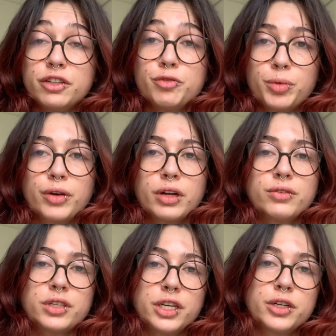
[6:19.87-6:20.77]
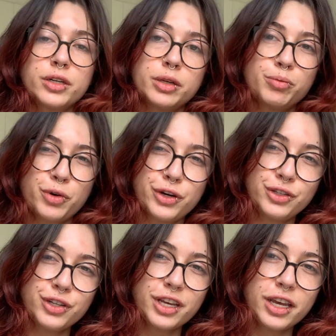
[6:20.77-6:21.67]
pronouns here in
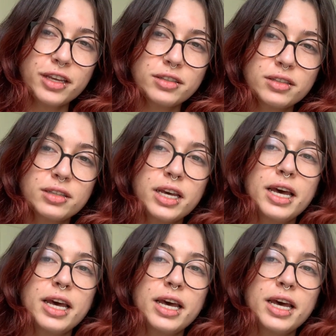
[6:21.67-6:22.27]
Portuguese,